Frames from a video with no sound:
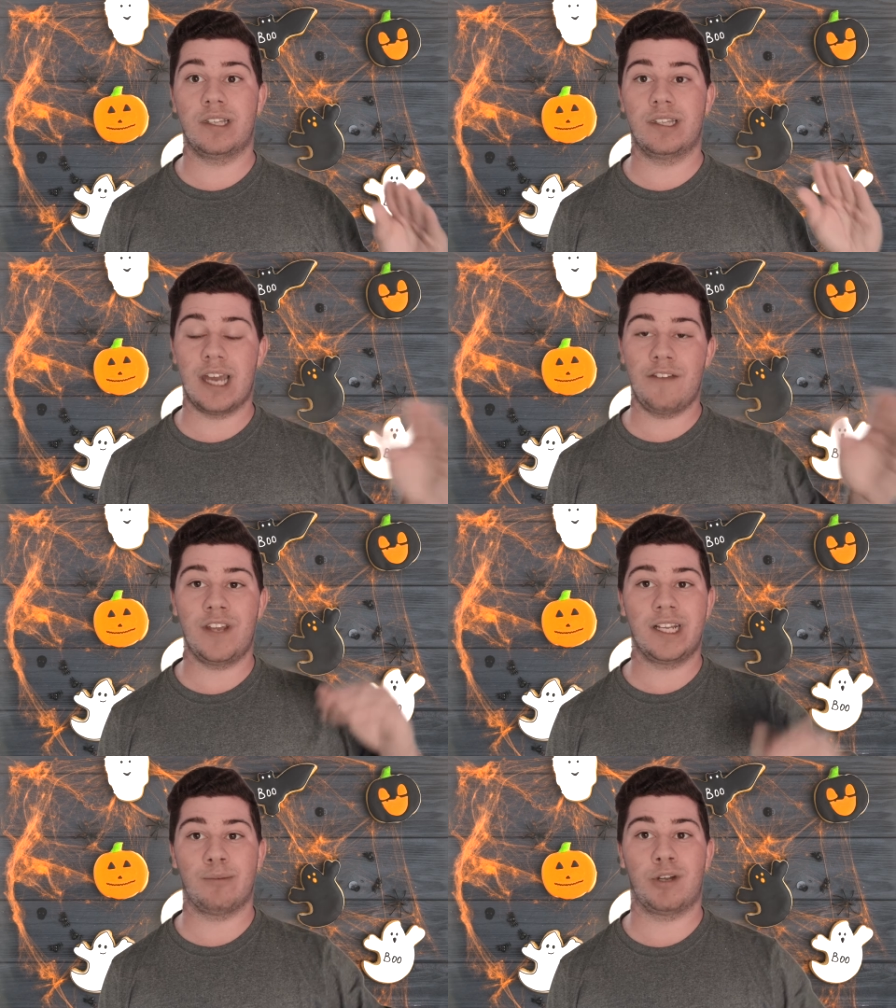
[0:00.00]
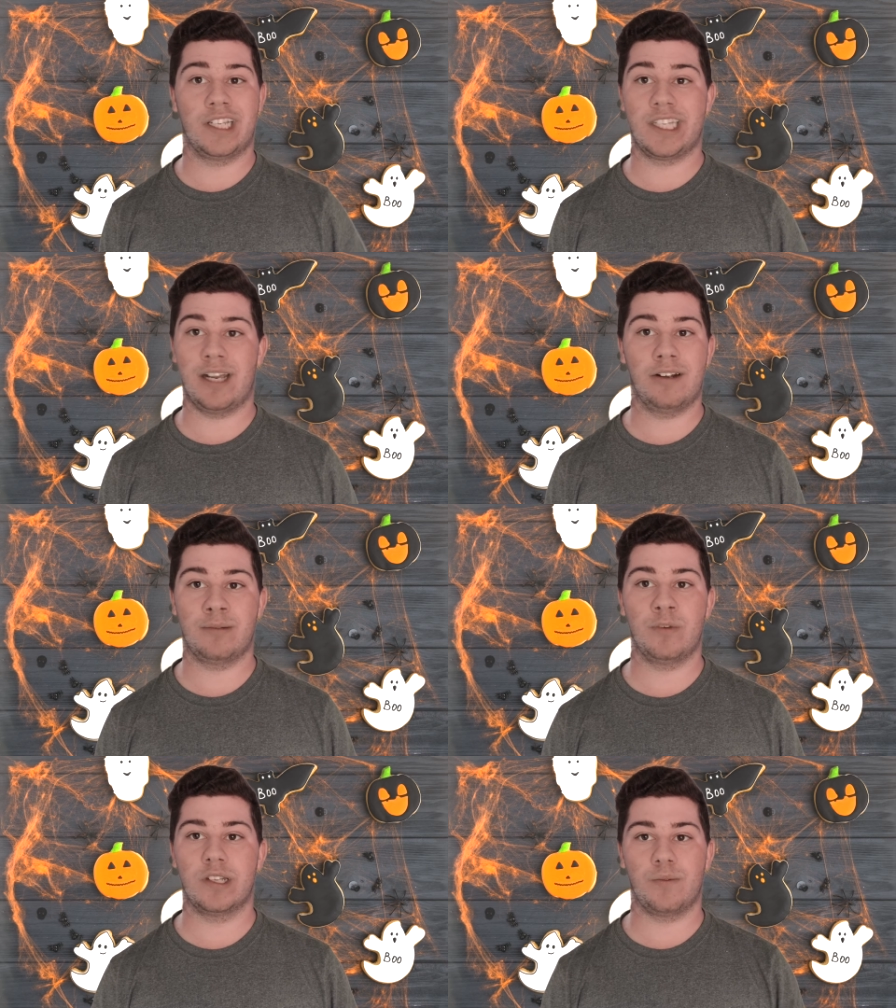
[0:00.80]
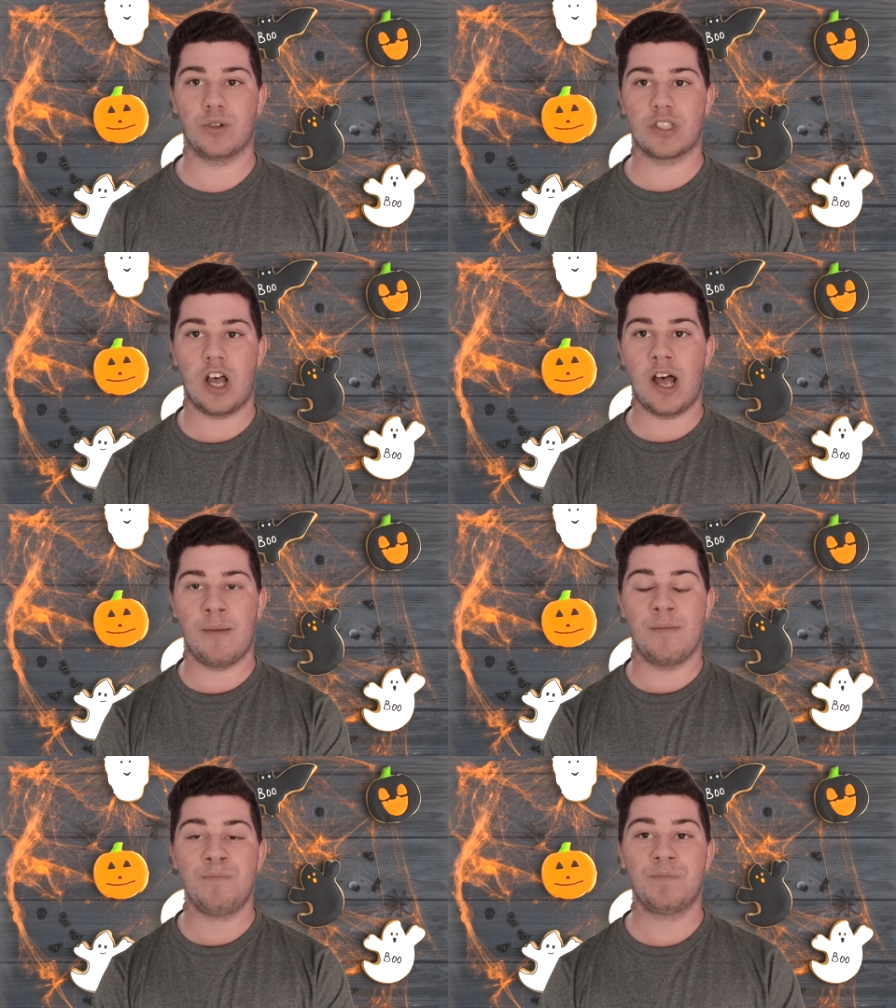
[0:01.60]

they think it's one of the scariest movies of all time.